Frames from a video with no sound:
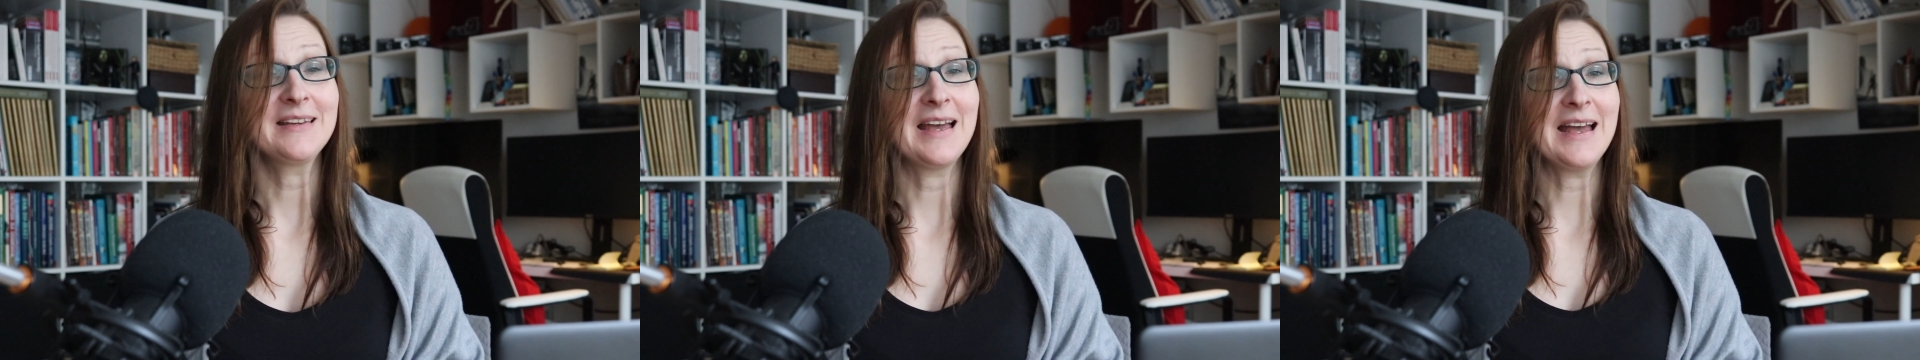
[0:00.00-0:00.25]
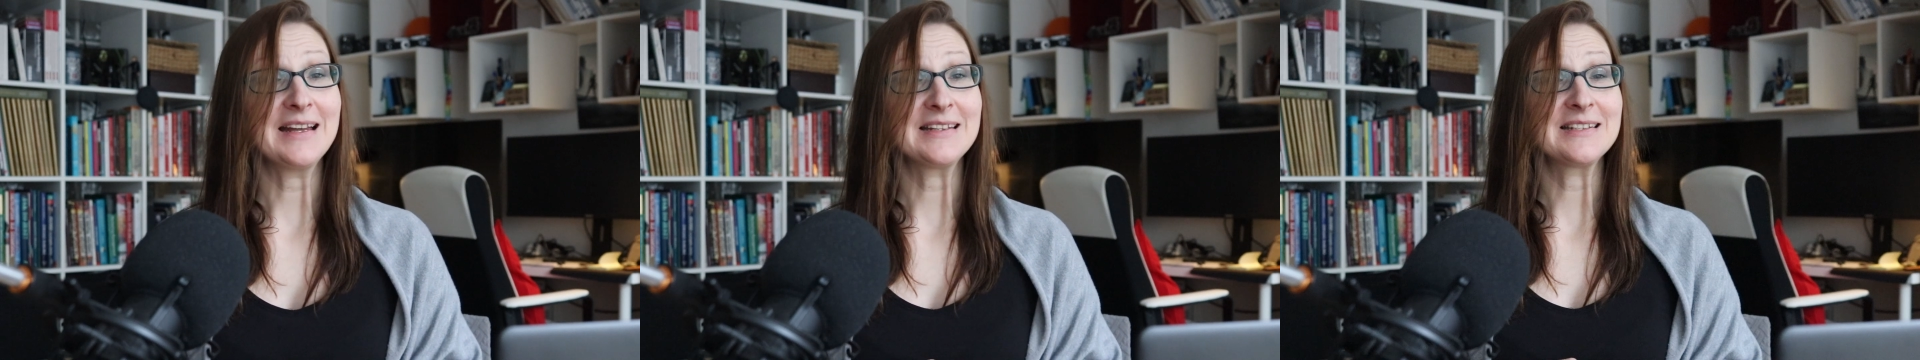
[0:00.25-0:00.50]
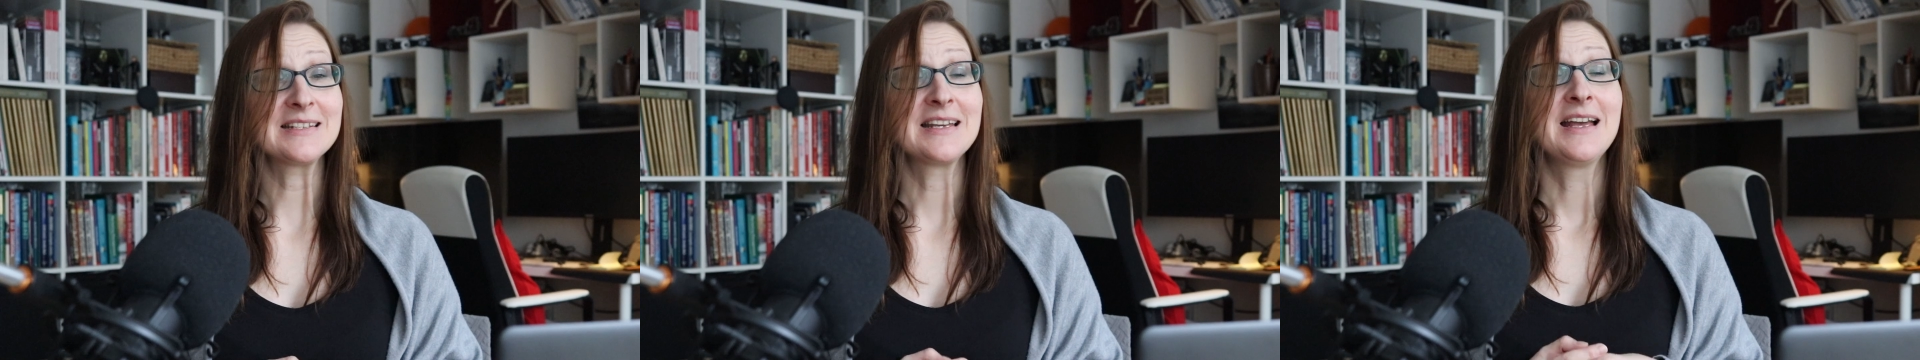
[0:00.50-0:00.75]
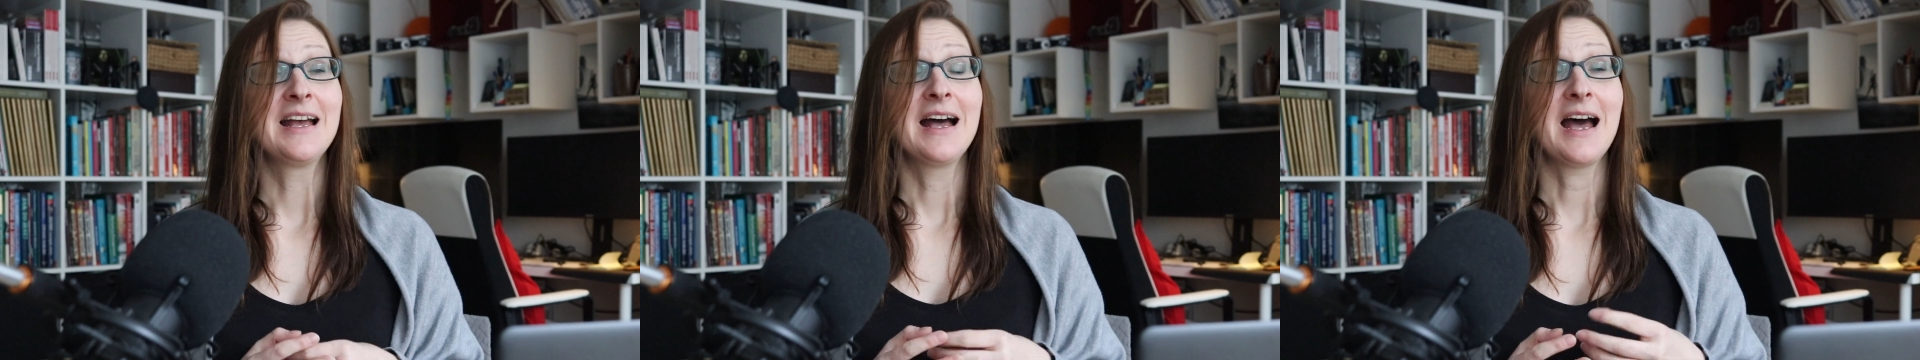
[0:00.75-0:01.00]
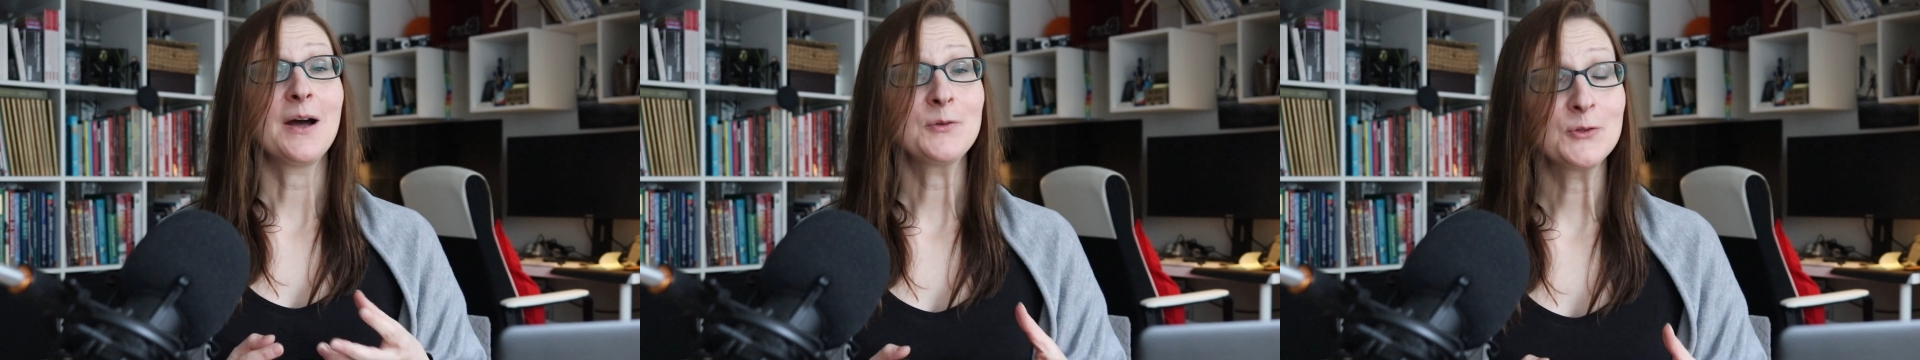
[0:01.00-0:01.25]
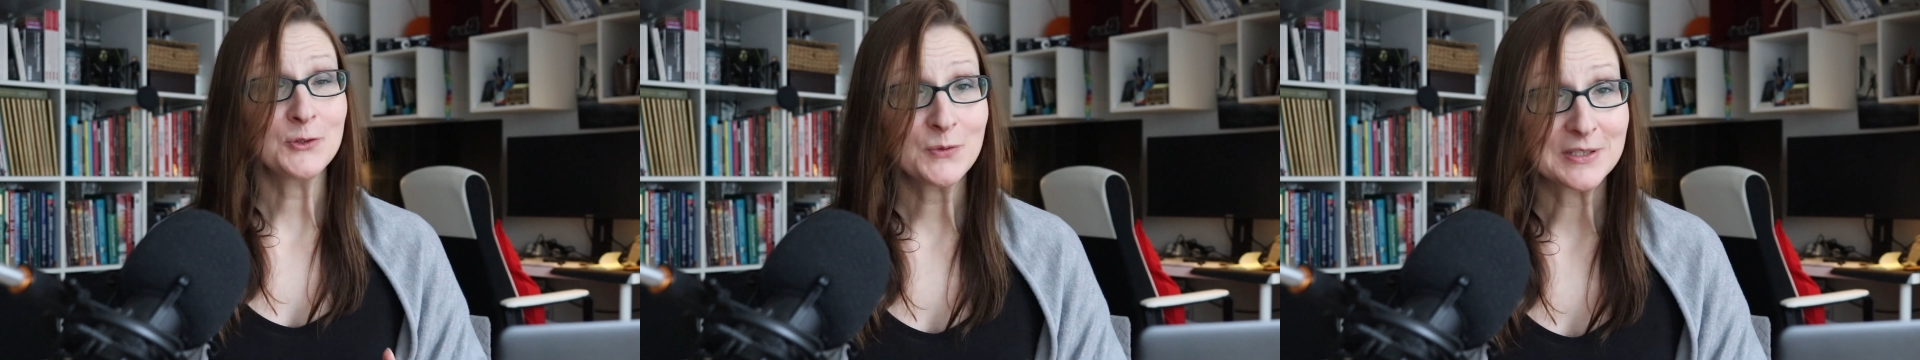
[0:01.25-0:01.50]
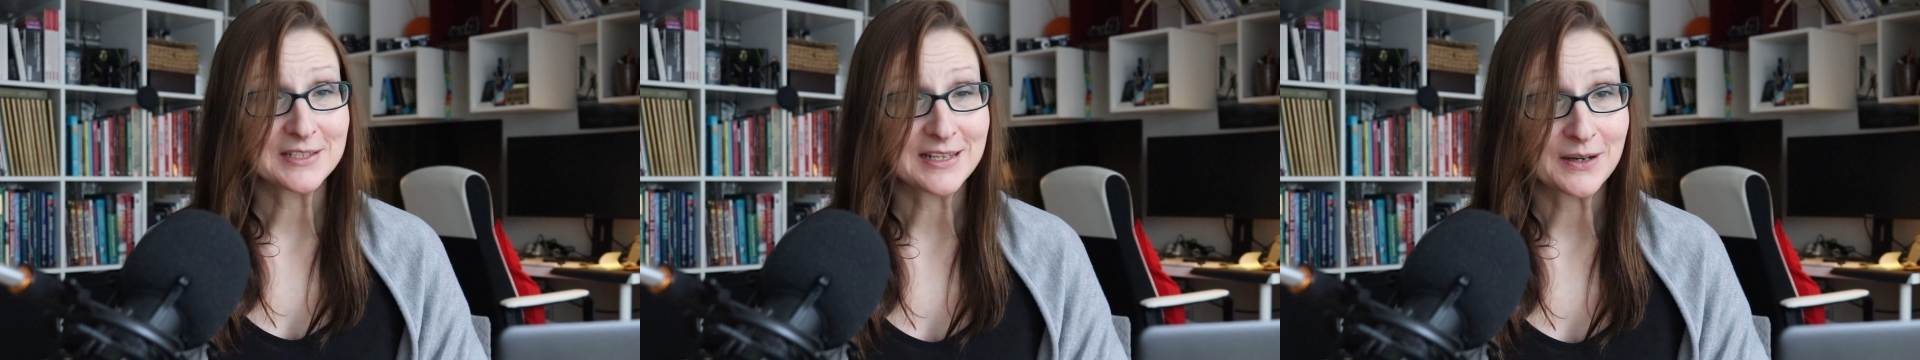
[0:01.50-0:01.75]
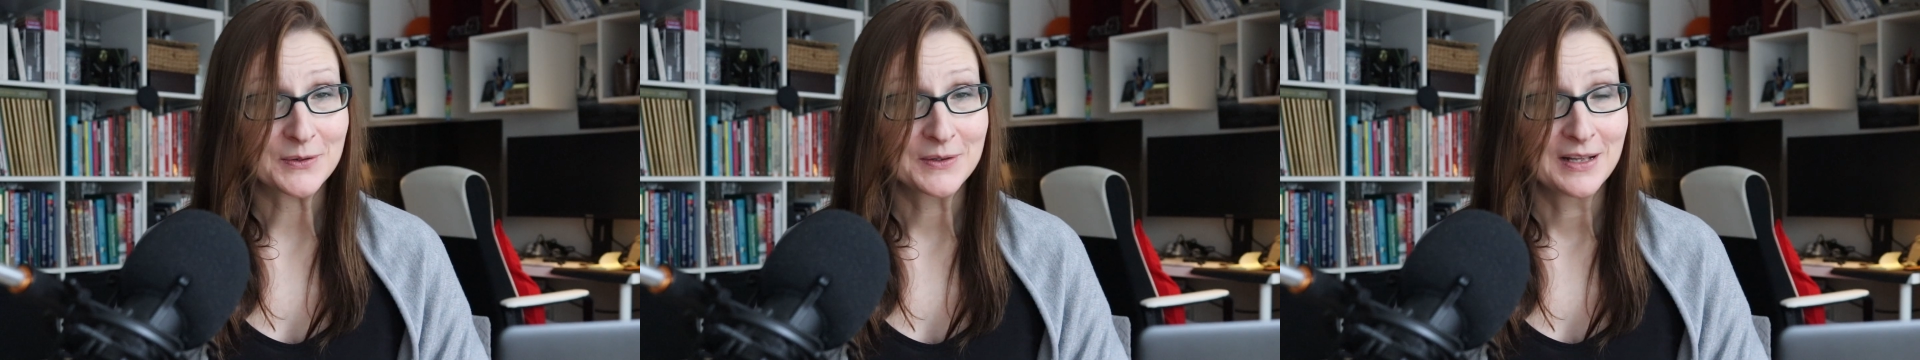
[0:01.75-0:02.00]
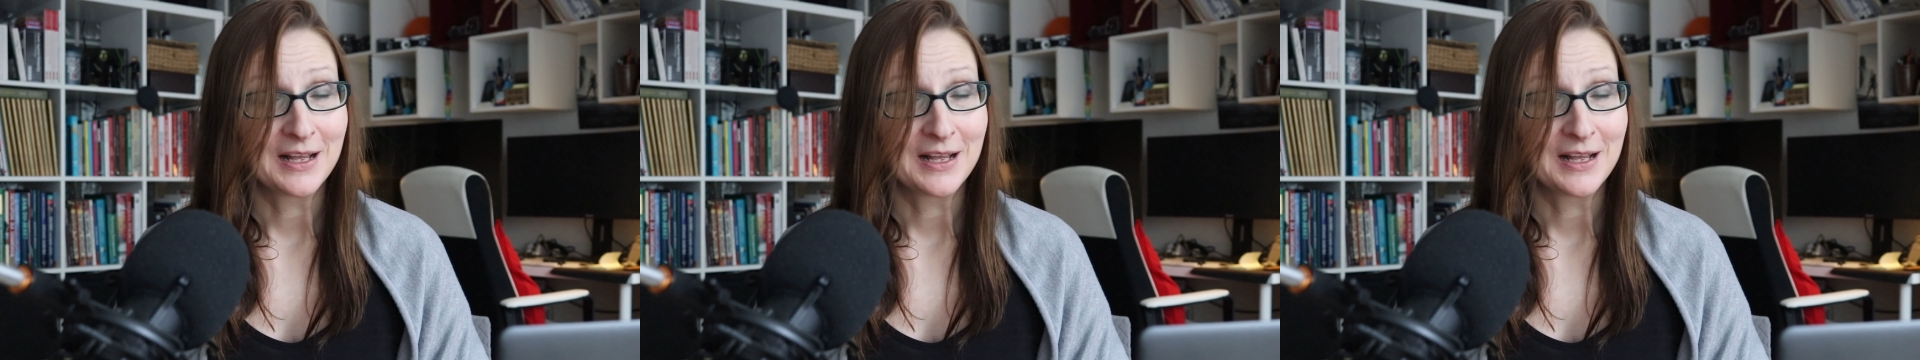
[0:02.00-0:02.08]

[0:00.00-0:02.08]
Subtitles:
And how to do it now?